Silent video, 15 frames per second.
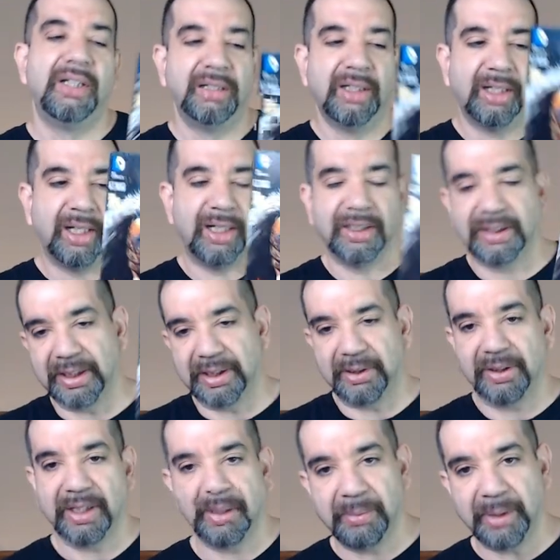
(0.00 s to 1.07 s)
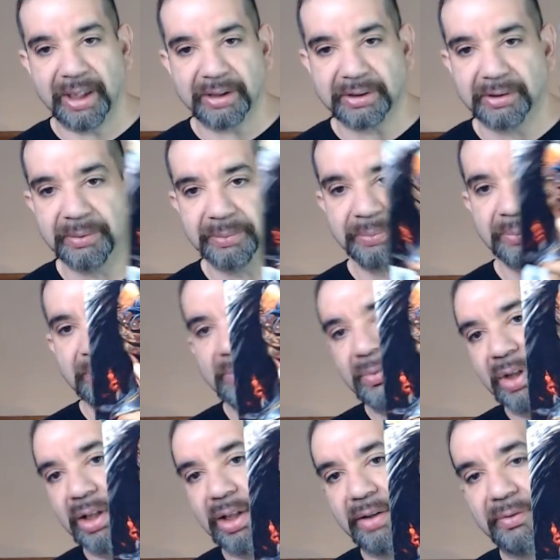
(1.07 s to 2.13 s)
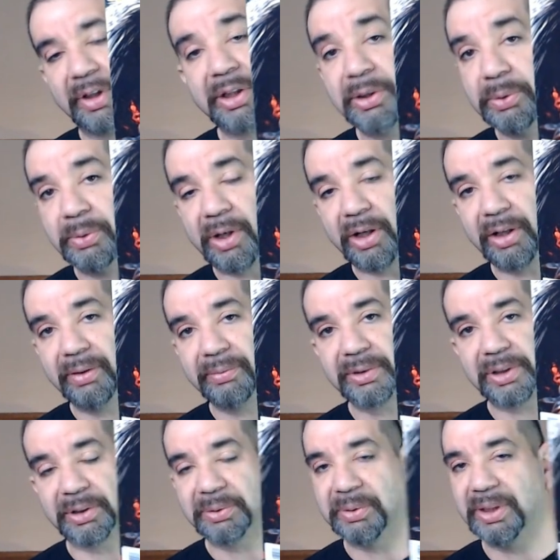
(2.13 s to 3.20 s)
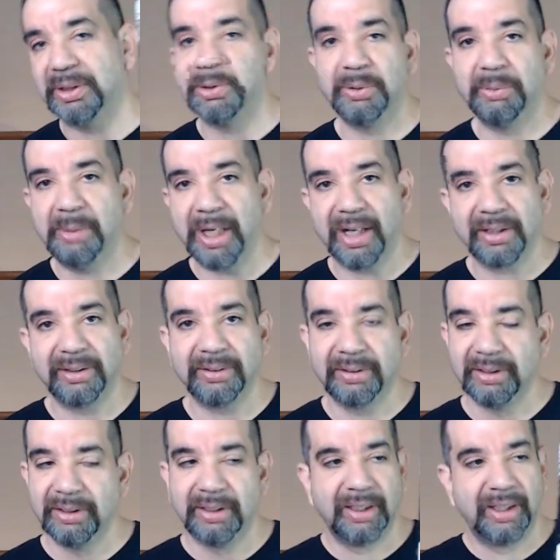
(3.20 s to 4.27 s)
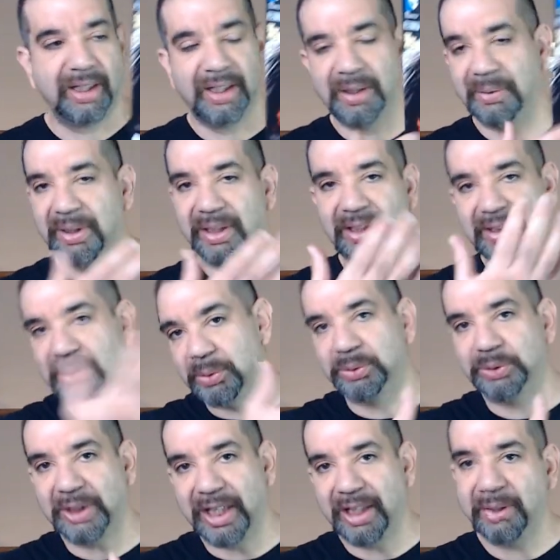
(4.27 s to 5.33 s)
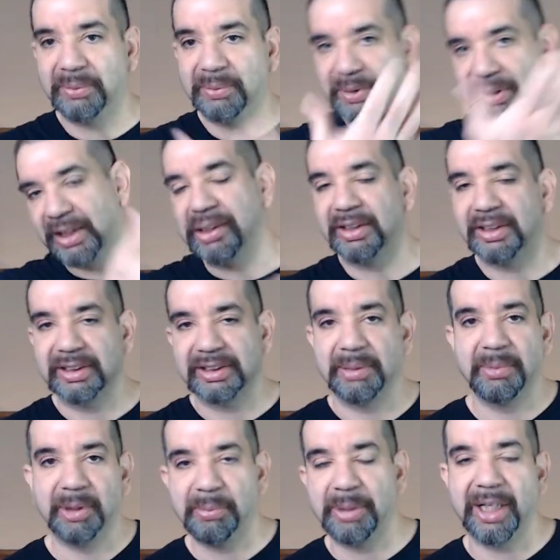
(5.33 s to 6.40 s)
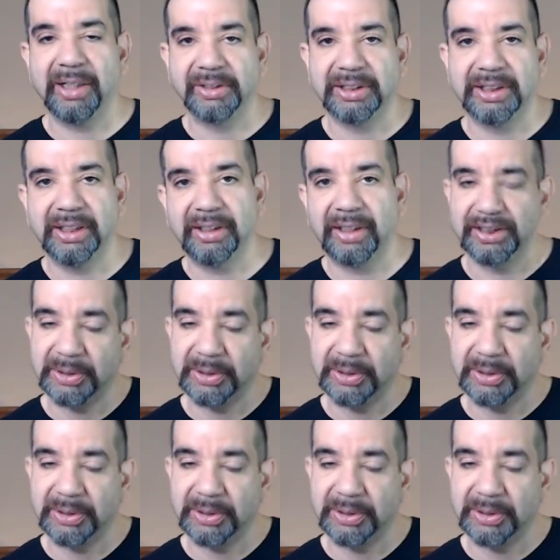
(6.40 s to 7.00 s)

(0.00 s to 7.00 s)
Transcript: and taking on that mantle. Uh, very cool art. Starts with a cool battle uh, like a cool dragon, we'll take a look at some of the panels here. I do